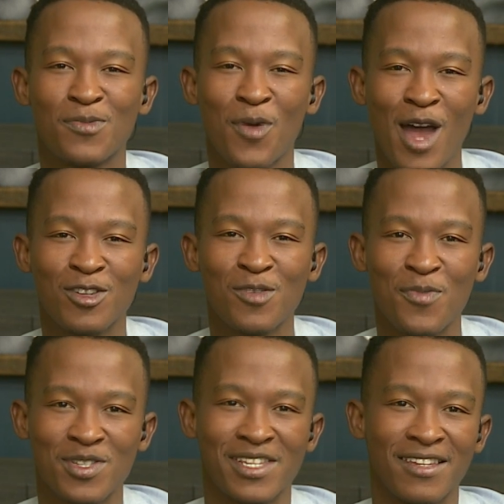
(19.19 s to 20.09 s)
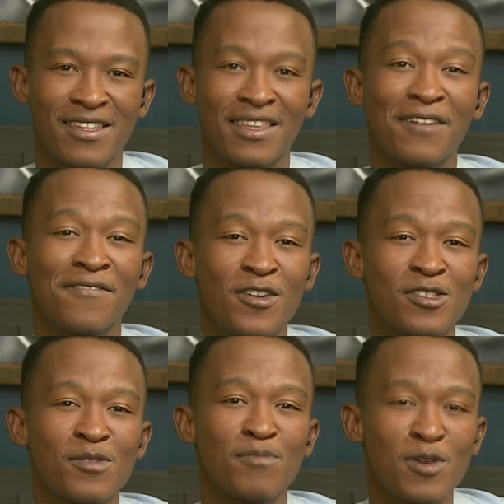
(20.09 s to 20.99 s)
is proud to present their
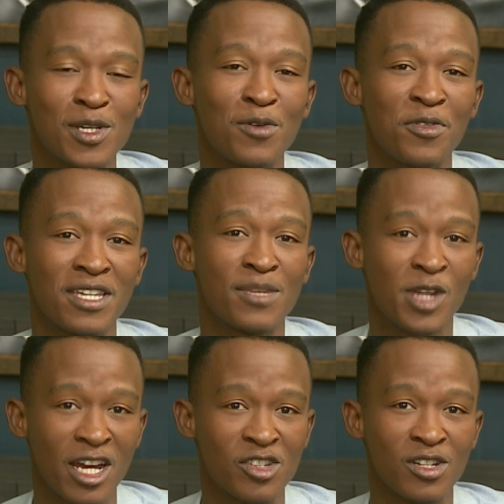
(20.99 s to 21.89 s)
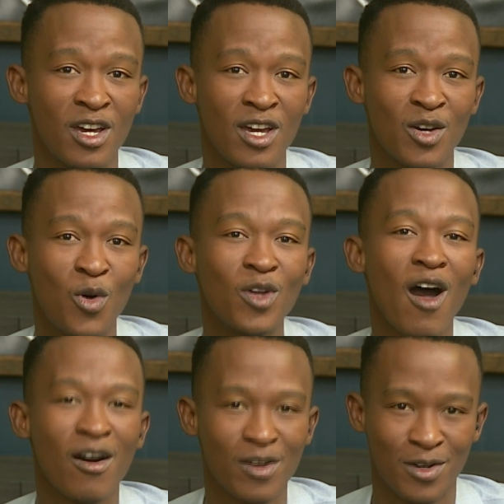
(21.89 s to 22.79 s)
first musical theatre production called
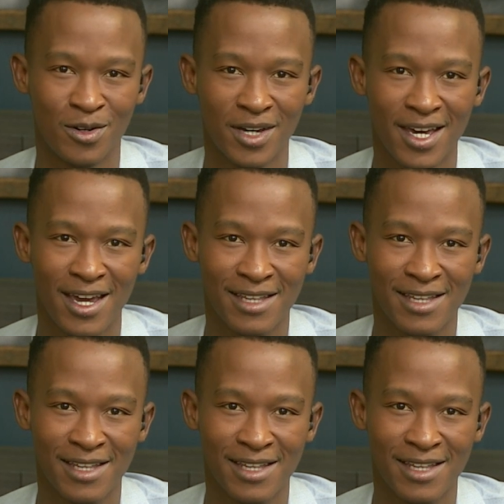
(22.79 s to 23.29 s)
Encore.